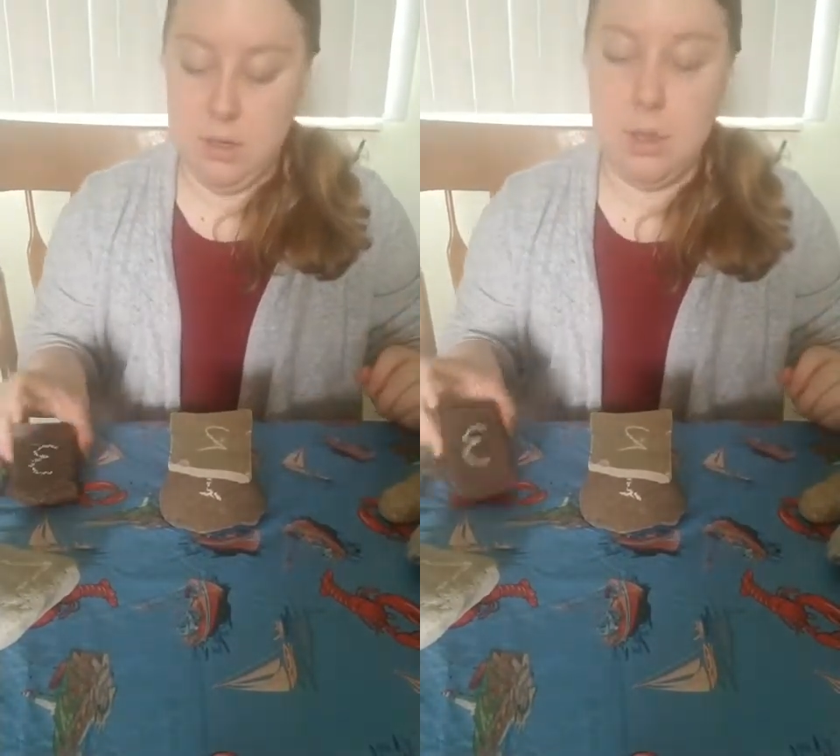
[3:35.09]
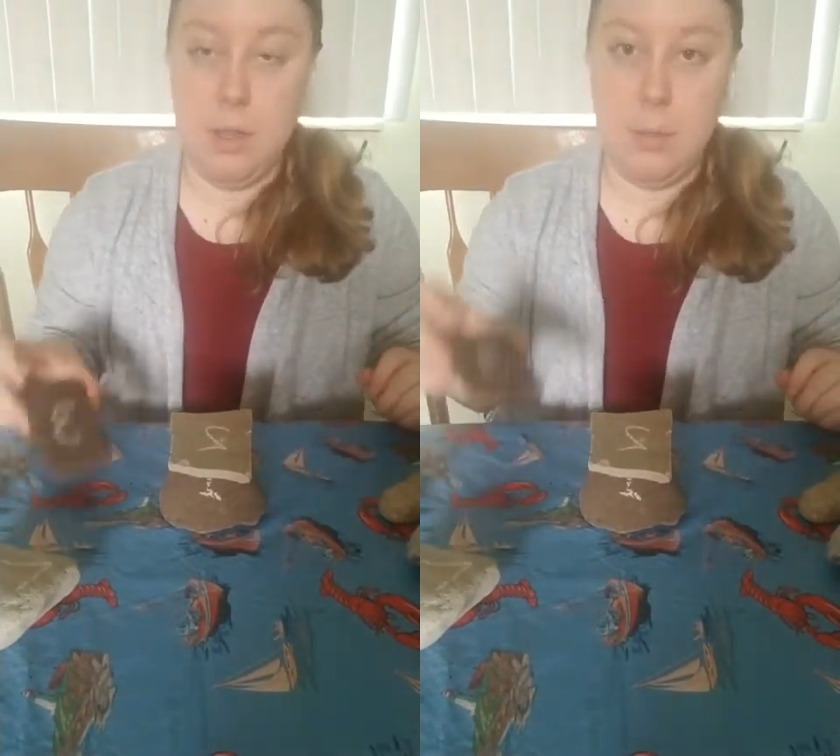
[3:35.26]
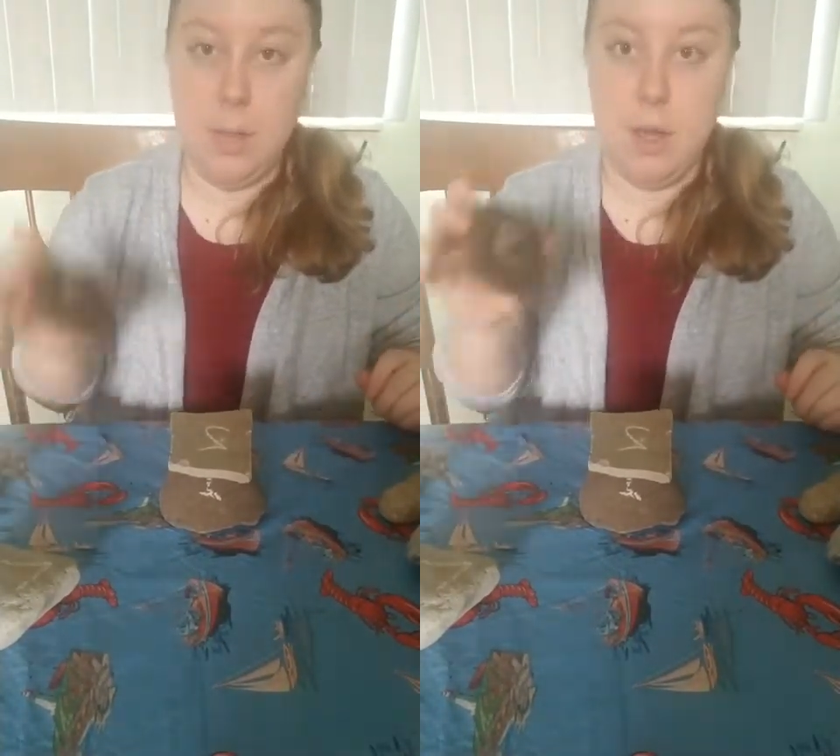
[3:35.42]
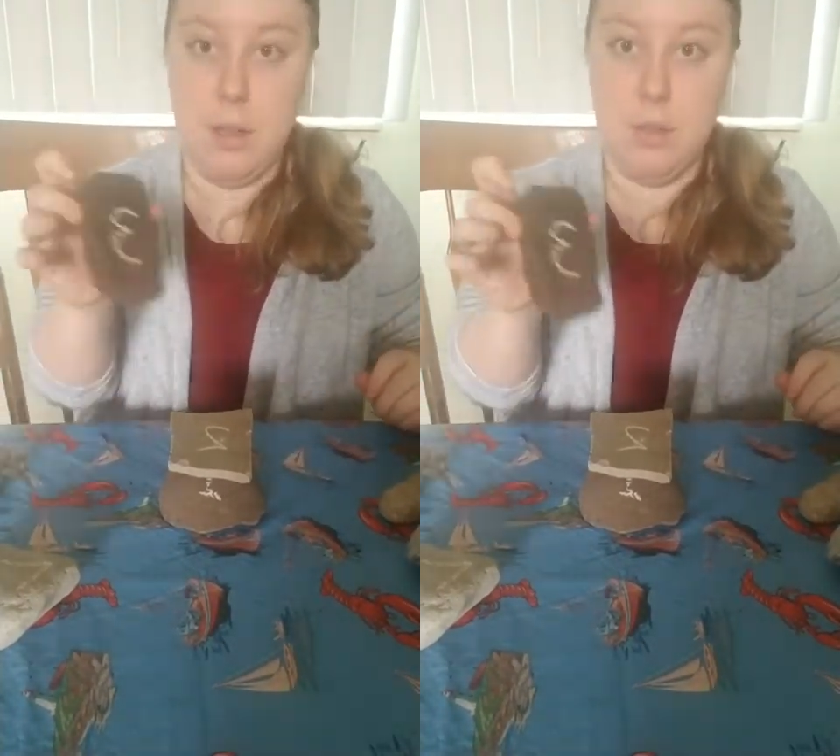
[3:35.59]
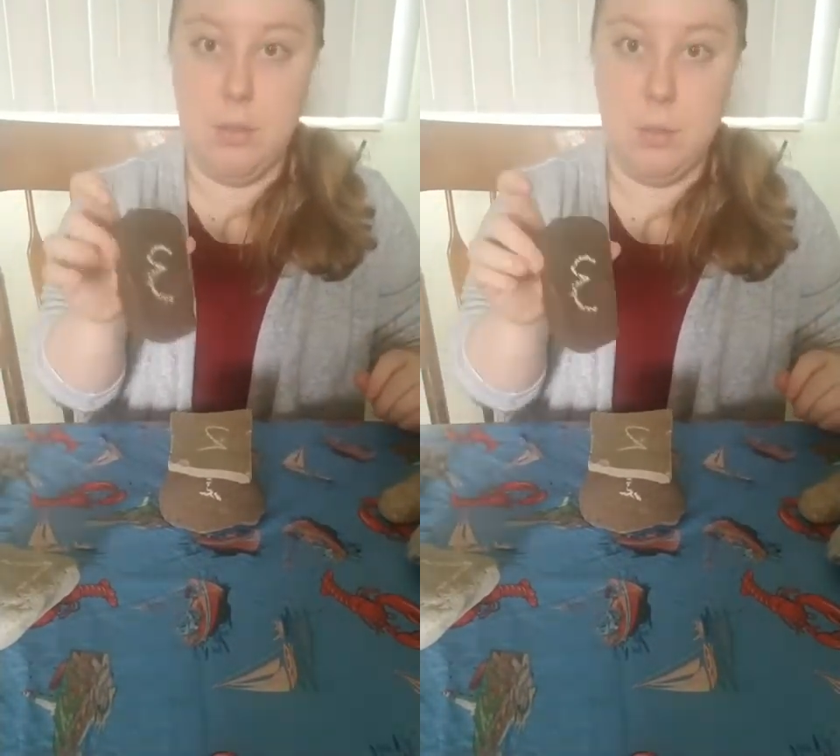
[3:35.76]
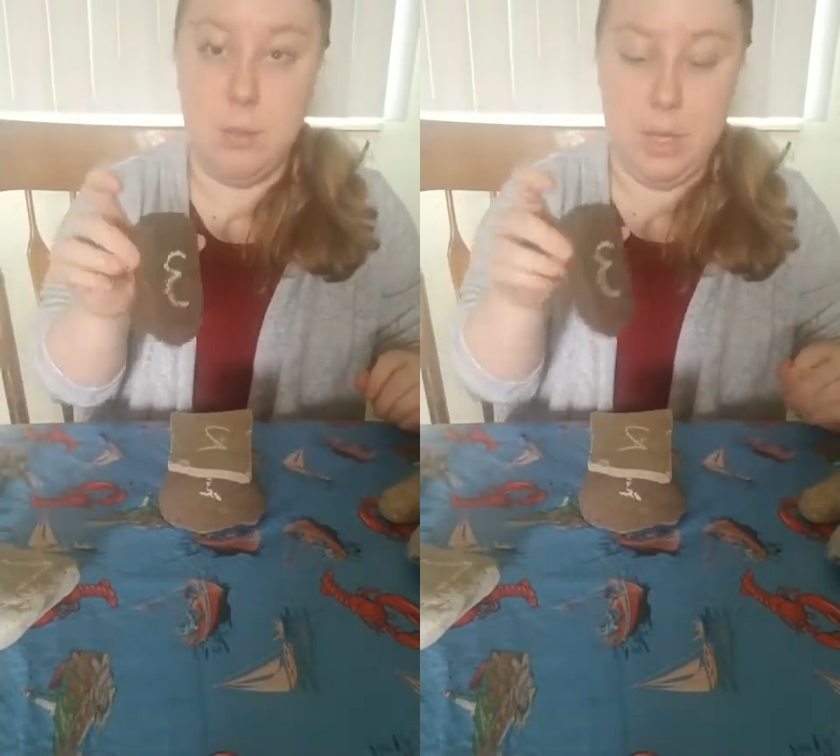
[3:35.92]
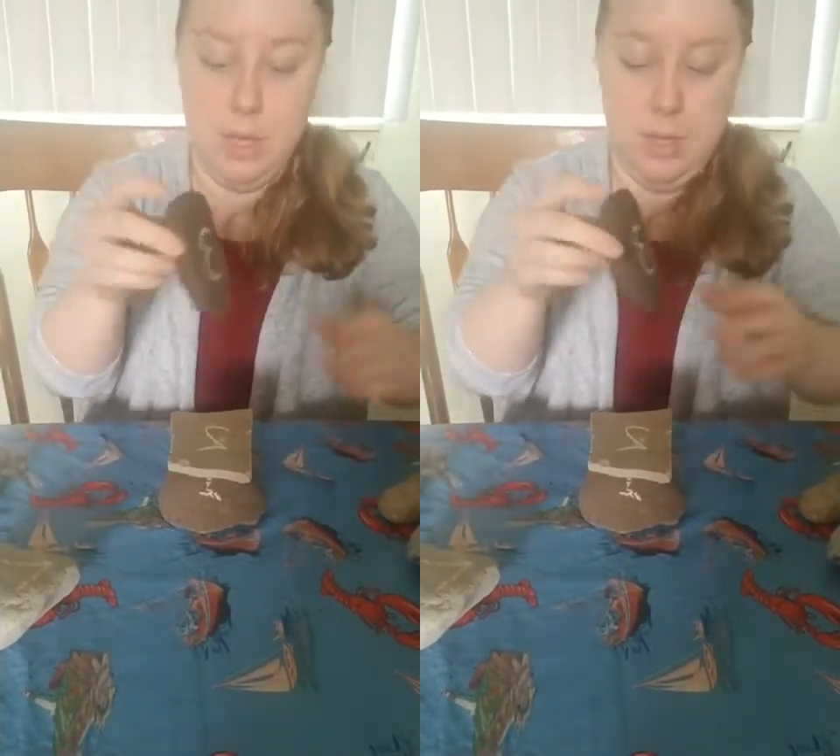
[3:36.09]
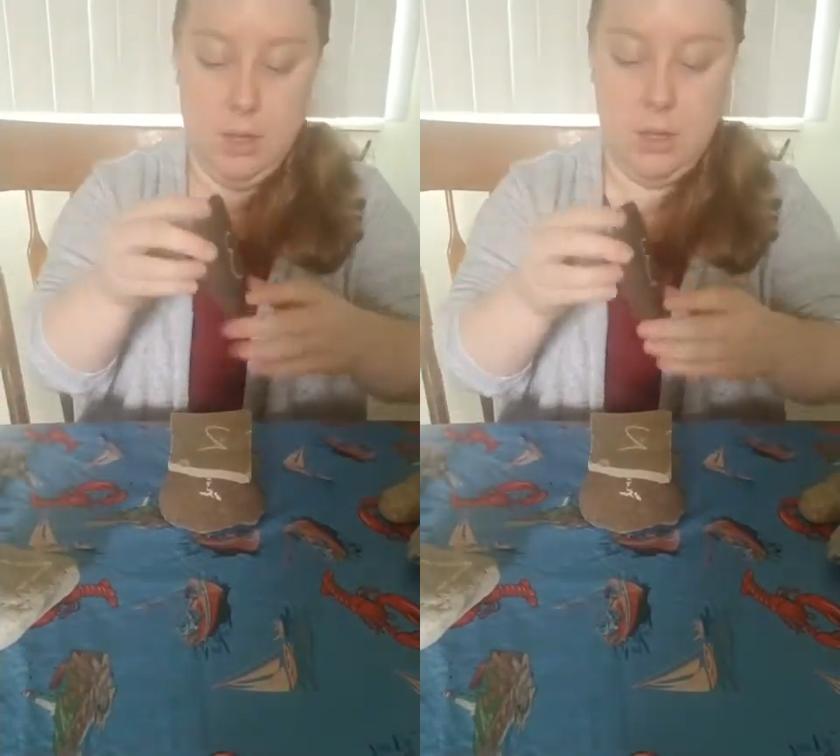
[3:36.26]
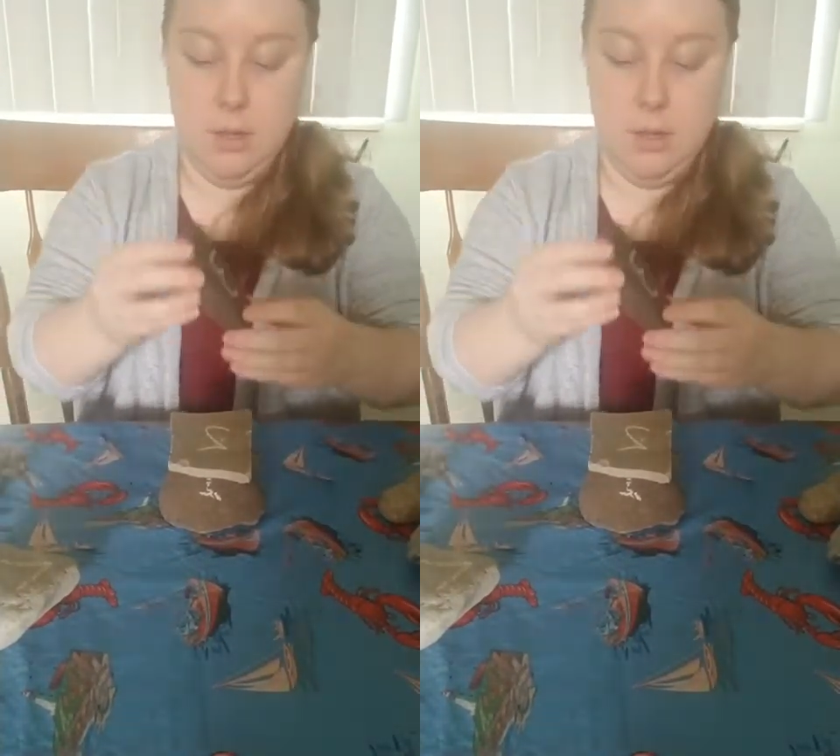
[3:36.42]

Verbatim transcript: And then we got three.